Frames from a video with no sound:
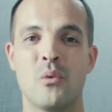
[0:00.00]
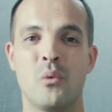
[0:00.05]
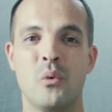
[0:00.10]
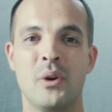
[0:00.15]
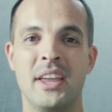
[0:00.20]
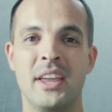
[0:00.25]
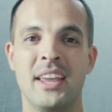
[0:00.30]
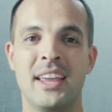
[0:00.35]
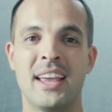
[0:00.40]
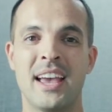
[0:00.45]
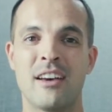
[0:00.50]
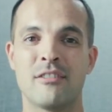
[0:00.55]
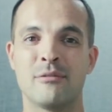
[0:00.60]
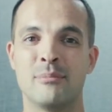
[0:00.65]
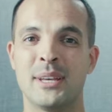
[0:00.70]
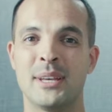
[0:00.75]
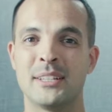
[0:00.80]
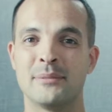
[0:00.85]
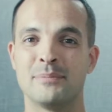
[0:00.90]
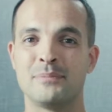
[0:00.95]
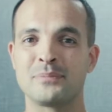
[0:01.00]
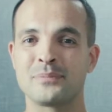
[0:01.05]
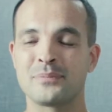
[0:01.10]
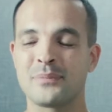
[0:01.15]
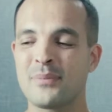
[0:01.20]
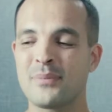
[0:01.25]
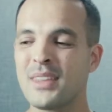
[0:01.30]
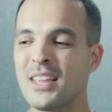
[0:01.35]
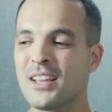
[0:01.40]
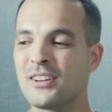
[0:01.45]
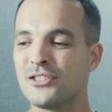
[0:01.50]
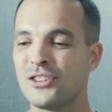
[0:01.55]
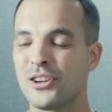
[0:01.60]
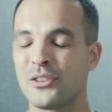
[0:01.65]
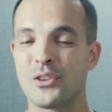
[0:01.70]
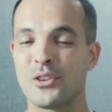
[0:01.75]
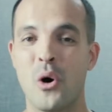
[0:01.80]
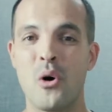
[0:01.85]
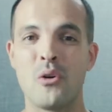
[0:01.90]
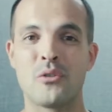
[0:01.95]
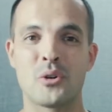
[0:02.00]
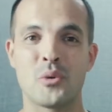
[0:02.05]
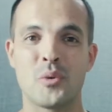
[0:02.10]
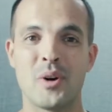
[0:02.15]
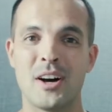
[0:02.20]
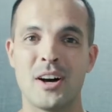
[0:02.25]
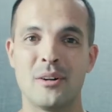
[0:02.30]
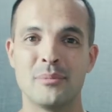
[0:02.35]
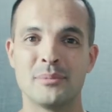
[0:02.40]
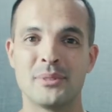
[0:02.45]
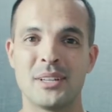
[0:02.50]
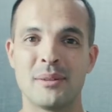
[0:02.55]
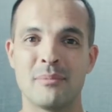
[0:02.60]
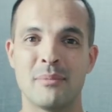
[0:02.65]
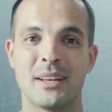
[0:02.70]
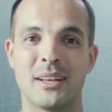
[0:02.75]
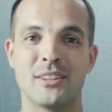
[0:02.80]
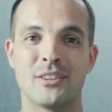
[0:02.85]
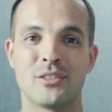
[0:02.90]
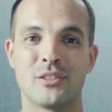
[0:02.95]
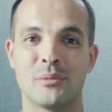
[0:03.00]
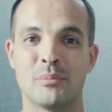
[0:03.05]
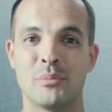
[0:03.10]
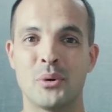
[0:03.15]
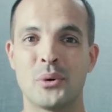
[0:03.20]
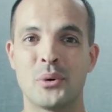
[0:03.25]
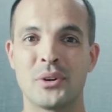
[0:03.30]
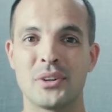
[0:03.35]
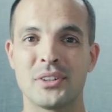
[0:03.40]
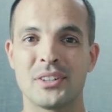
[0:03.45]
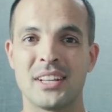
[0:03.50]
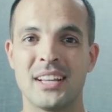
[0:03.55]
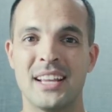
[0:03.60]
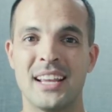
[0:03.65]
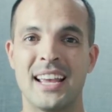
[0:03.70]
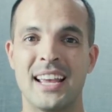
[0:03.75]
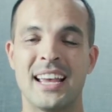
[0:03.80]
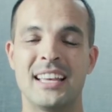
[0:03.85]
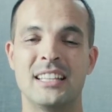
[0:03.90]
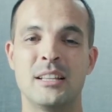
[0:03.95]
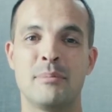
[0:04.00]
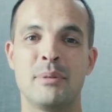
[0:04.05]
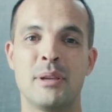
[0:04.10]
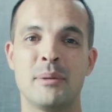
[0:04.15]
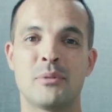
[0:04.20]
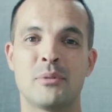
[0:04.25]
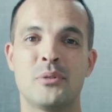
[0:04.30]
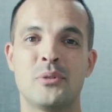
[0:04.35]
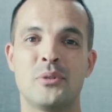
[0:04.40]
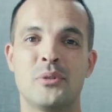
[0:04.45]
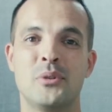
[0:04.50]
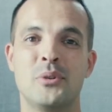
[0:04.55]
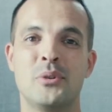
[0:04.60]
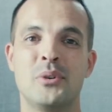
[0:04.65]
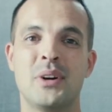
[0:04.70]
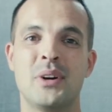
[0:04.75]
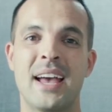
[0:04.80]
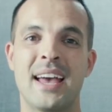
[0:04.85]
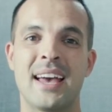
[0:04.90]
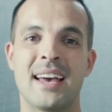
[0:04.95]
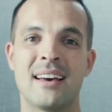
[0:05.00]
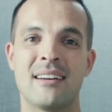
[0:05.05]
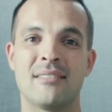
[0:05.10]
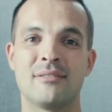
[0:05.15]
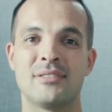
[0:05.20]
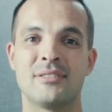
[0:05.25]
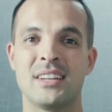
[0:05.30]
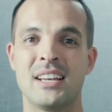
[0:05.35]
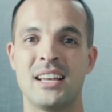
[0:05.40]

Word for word: We have been just overwhelmed by the support and the people who have